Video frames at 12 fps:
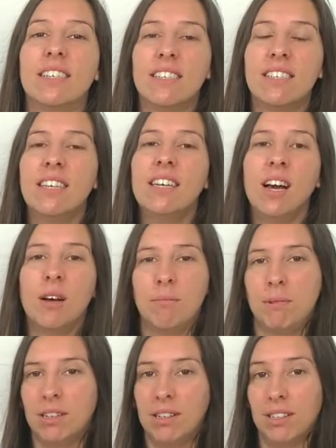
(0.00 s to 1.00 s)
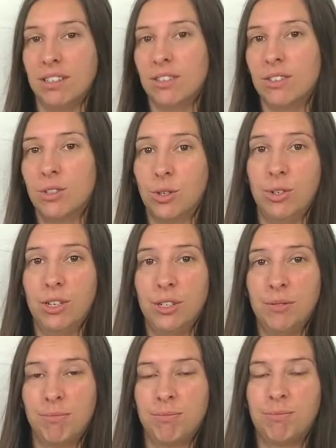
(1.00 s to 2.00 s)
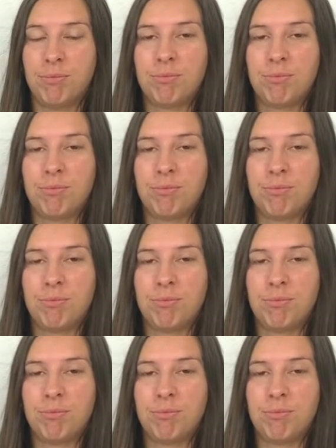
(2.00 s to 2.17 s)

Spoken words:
to sit up a little taller.